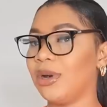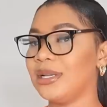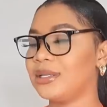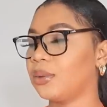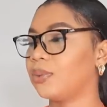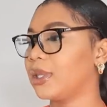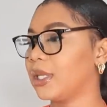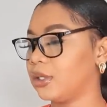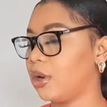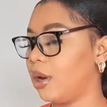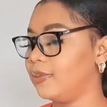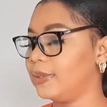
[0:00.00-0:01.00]
gonna start with the
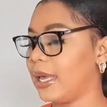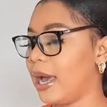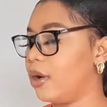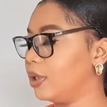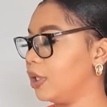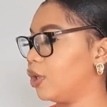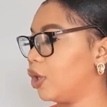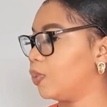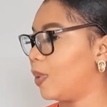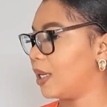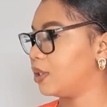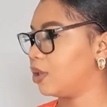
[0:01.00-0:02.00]
tops. I only got
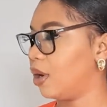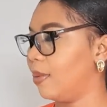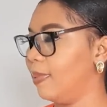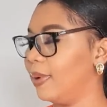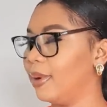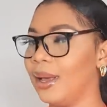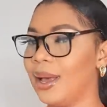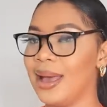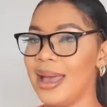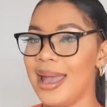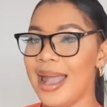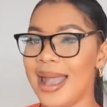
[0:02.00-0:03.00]
one top
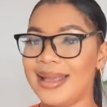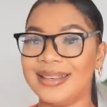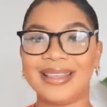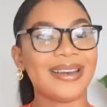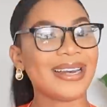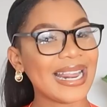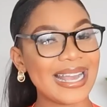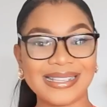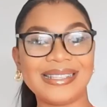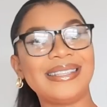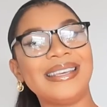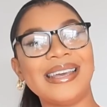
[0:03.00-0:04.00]
and the
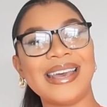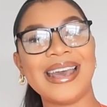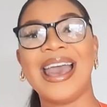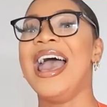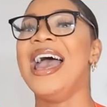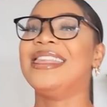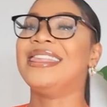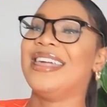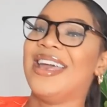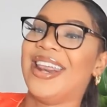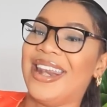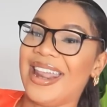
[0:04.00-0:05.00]
rest.
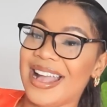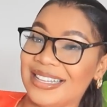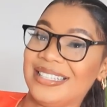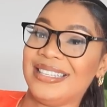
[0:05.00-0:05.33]
Okay,